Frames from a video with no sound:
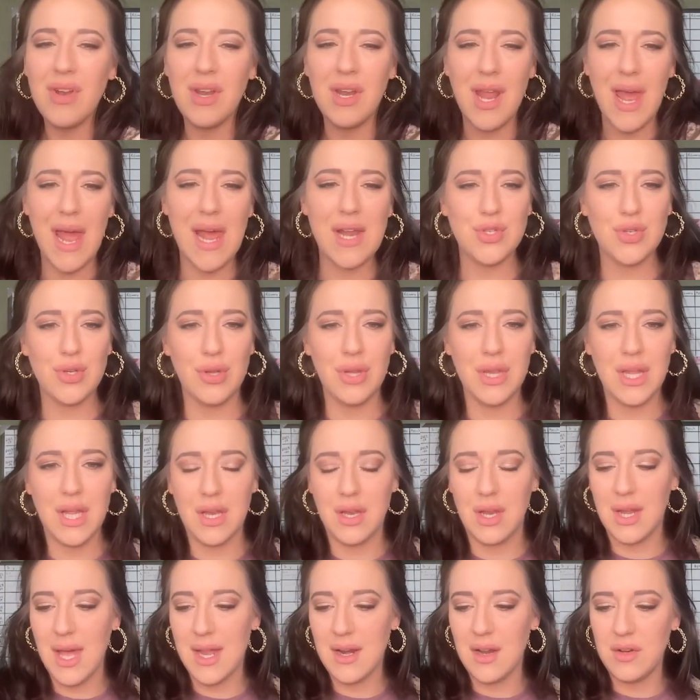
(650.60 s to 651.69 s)
a naturally
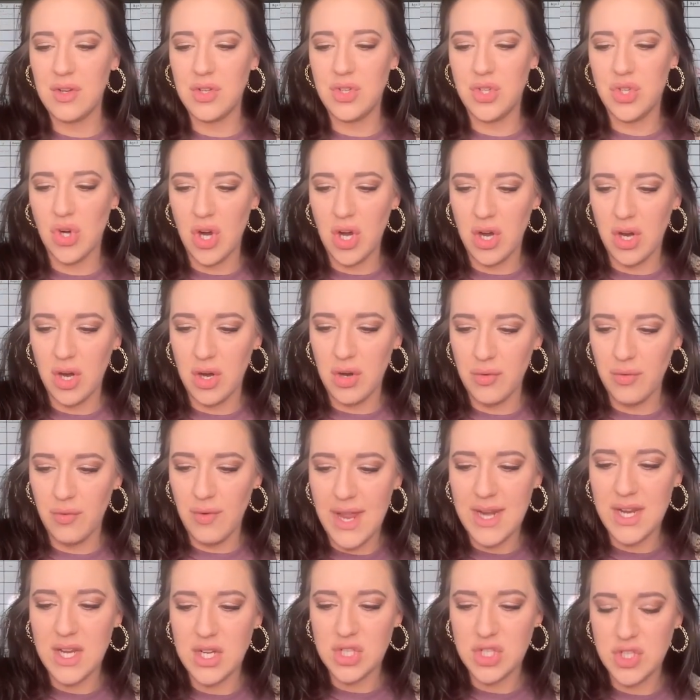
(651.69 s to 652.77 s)
kind of darker
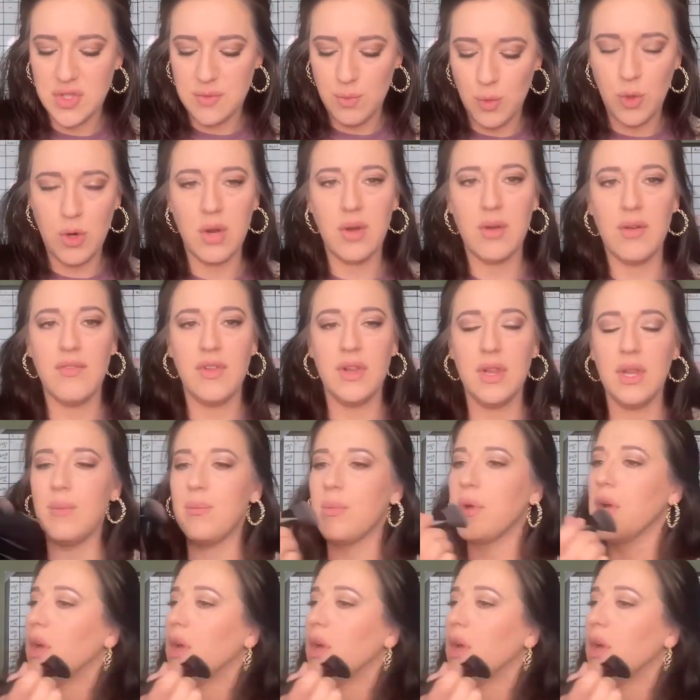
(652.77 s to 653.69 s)
reddish, more of a lip